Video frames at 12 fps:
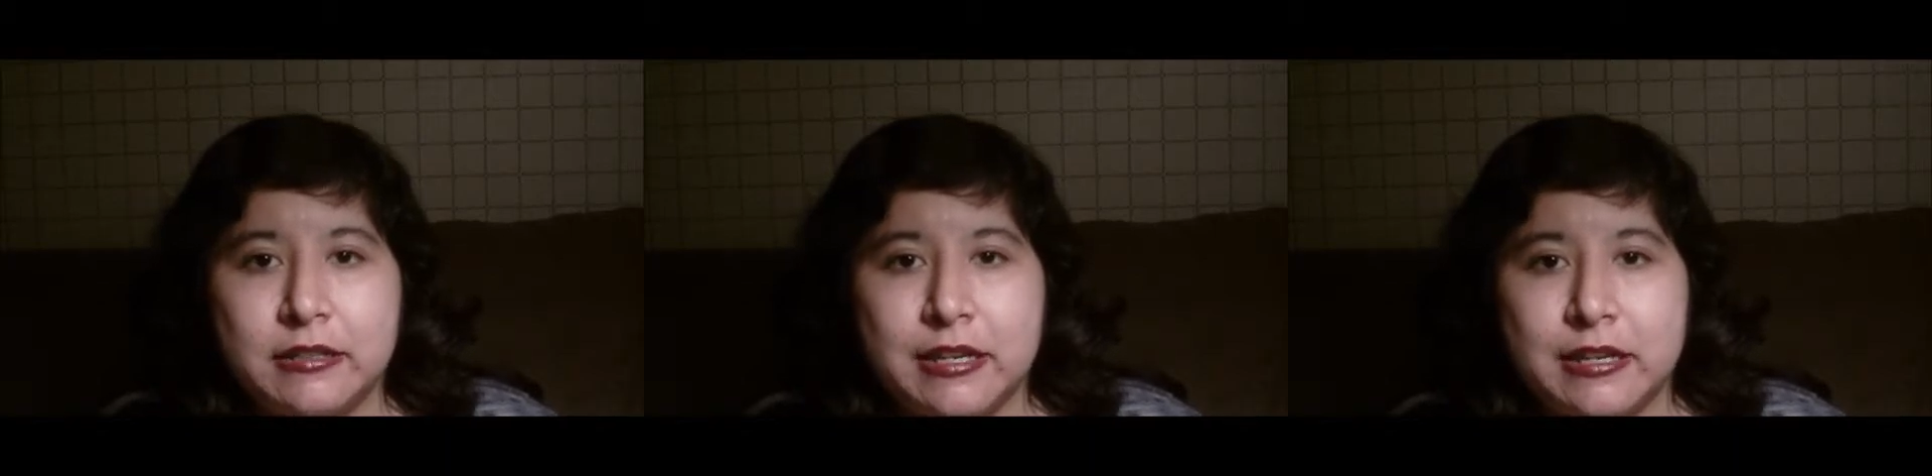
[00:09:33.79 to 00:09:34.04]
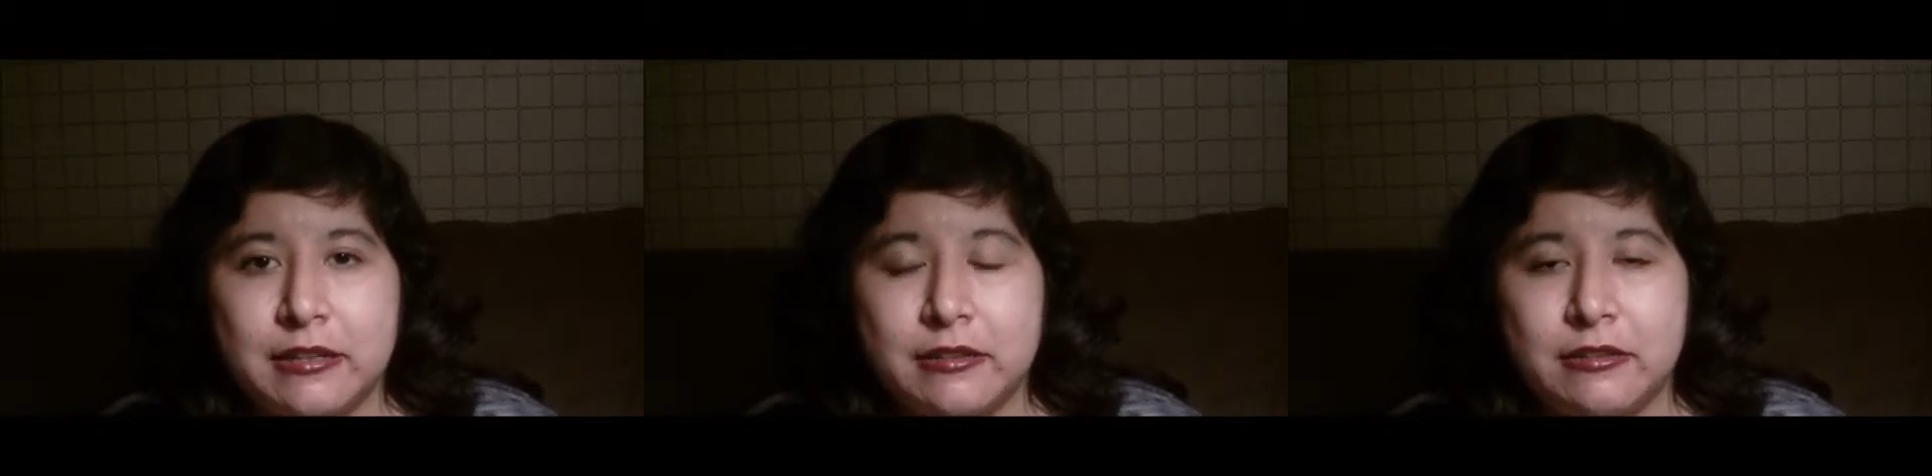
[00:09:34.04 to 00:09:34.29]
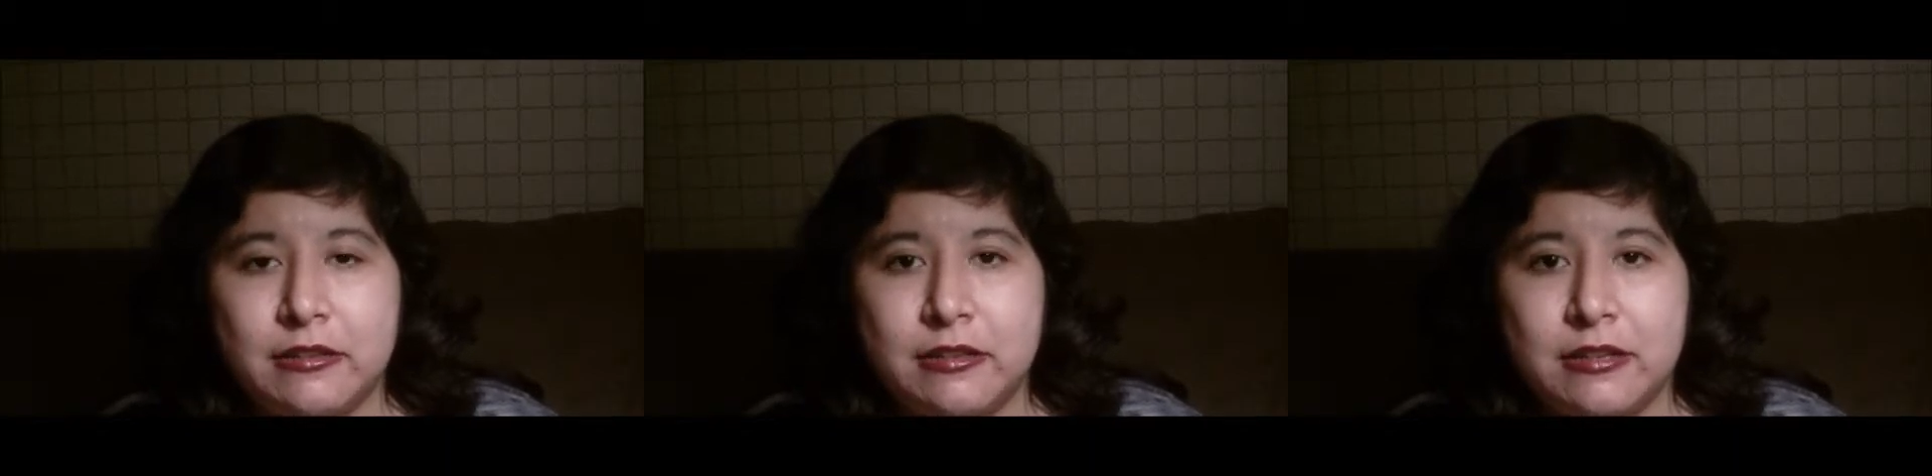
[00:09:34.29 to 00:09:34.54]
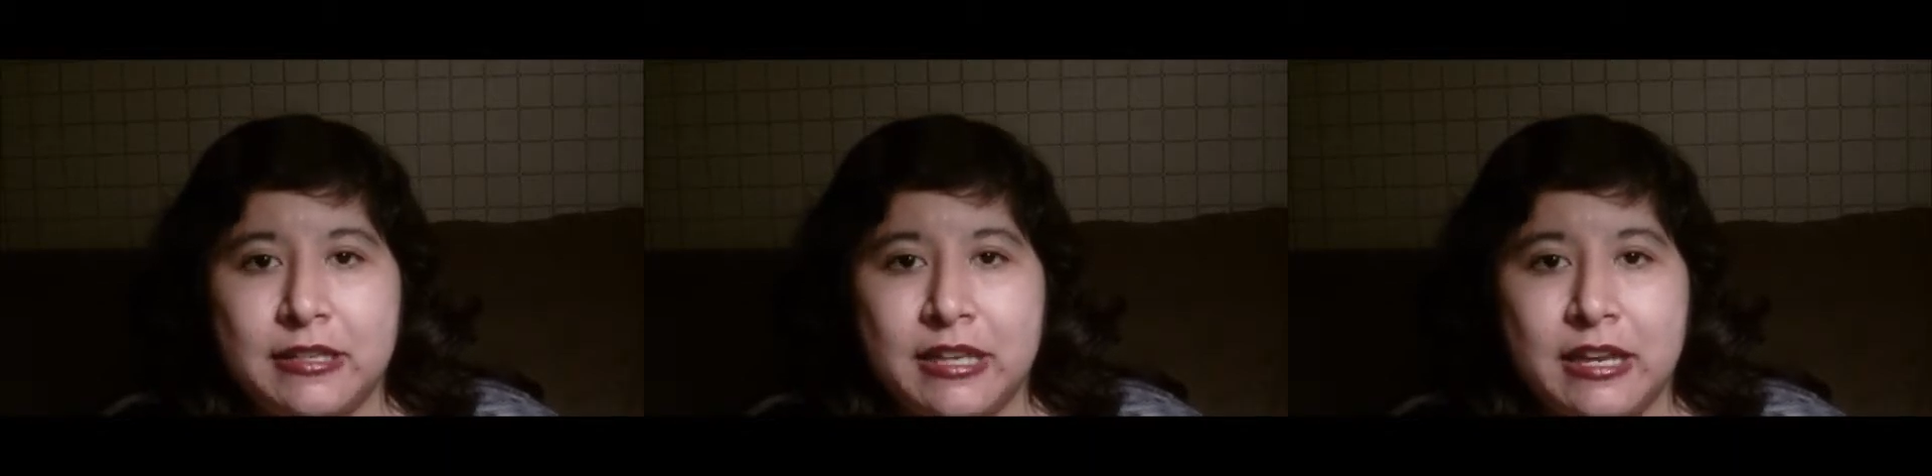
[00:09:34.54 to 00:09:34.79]

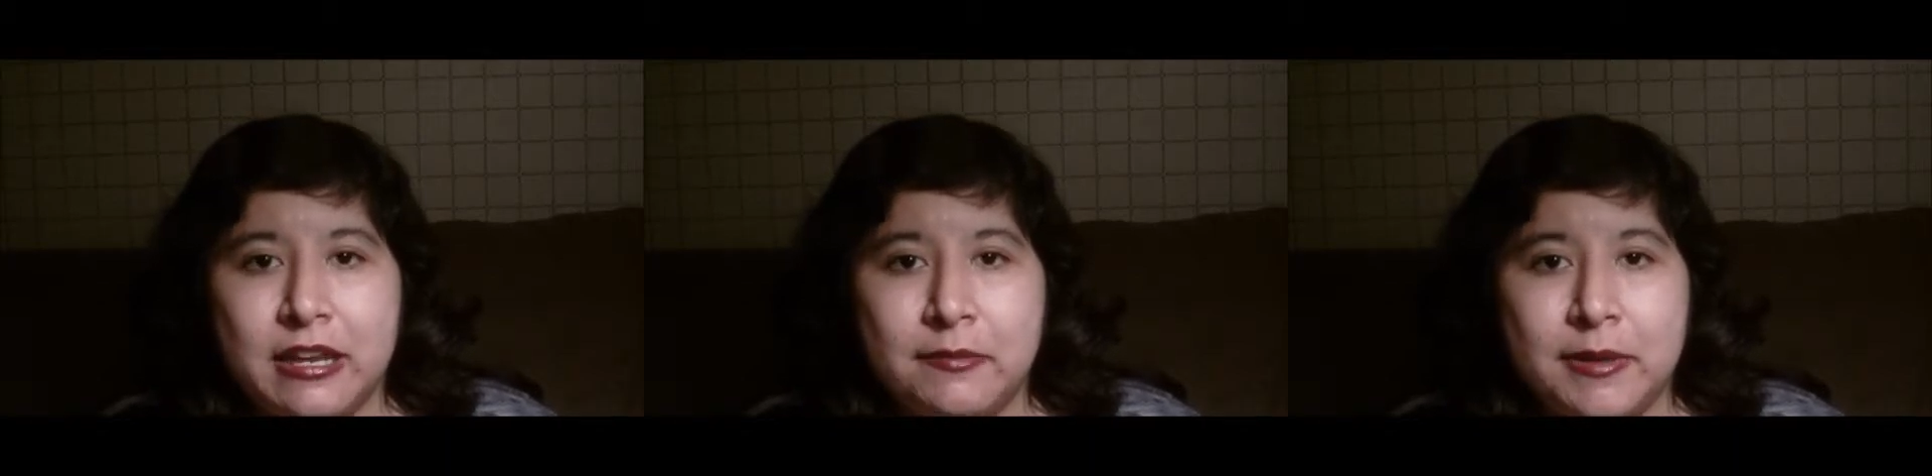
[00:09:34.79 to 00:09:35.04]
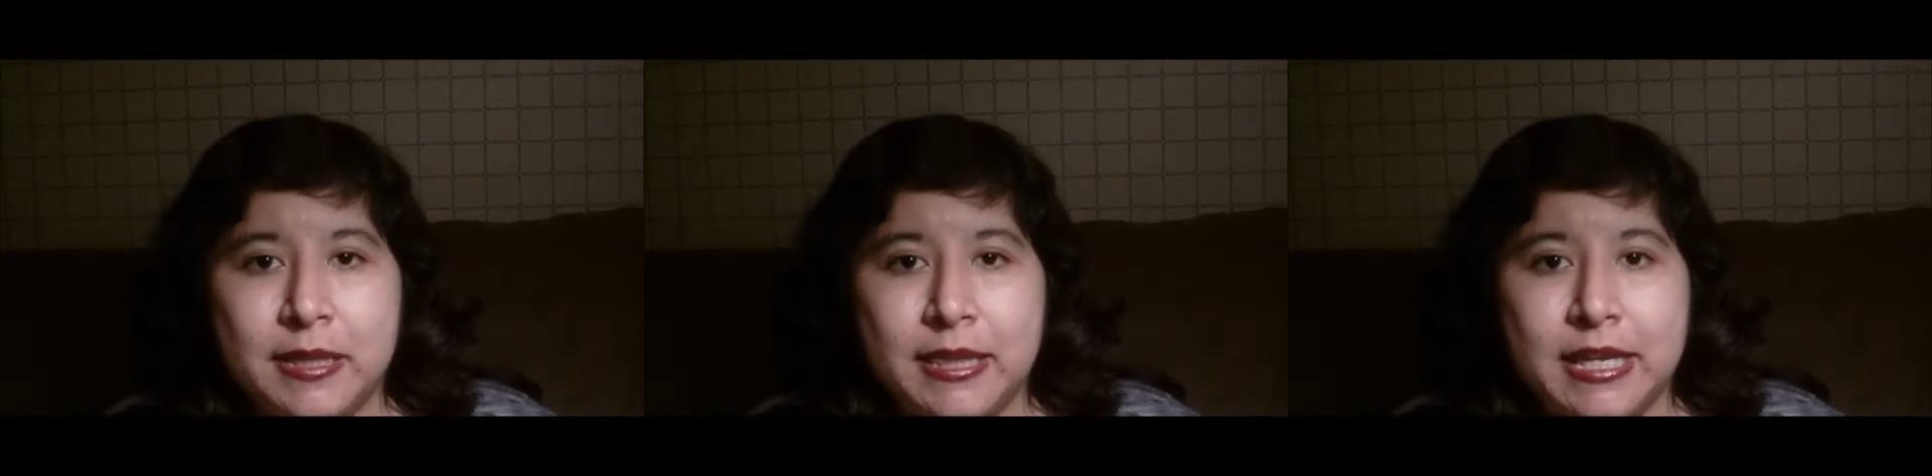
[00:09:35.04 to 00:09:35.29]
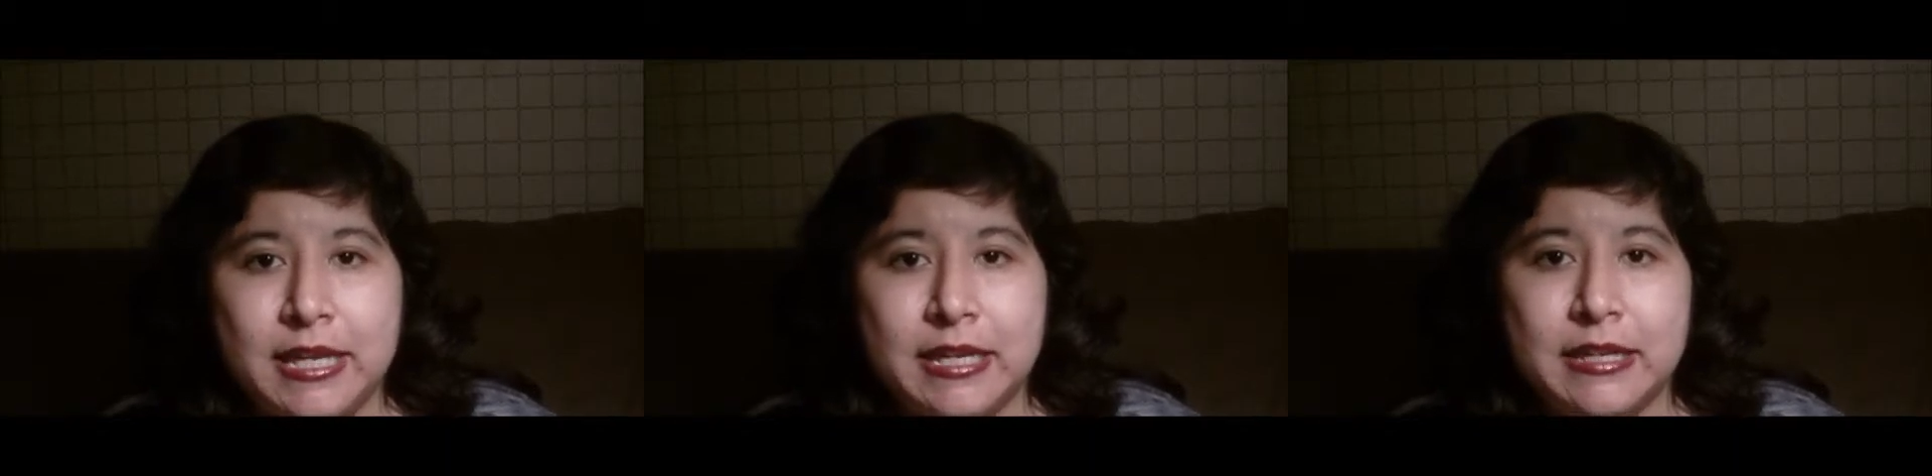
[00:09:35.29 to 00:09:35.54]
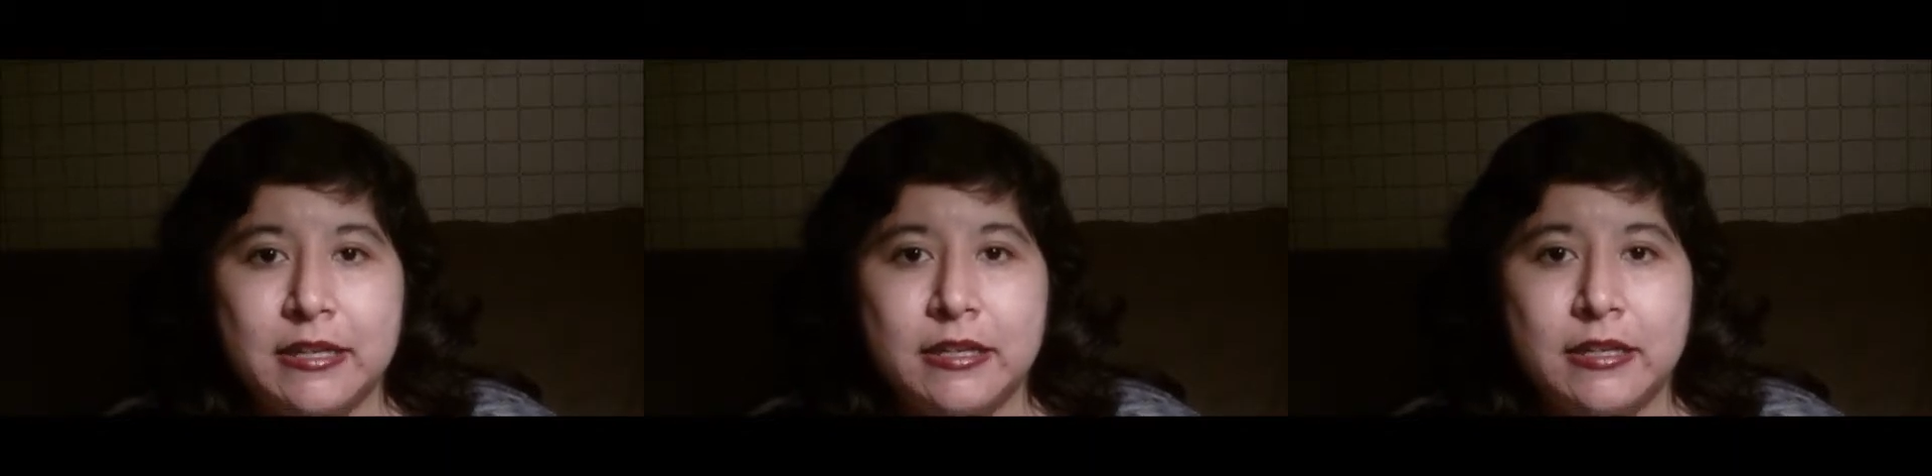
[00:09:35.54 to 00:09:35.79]
that
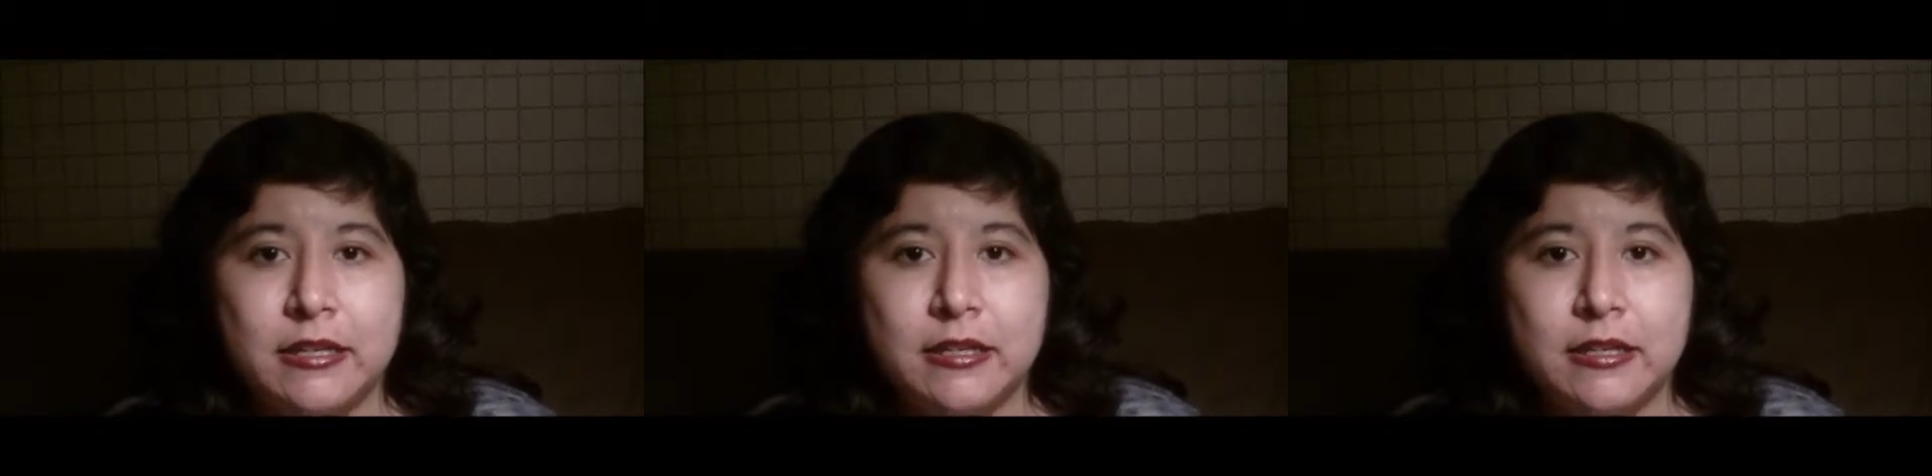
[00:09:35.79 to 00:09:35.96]
everything,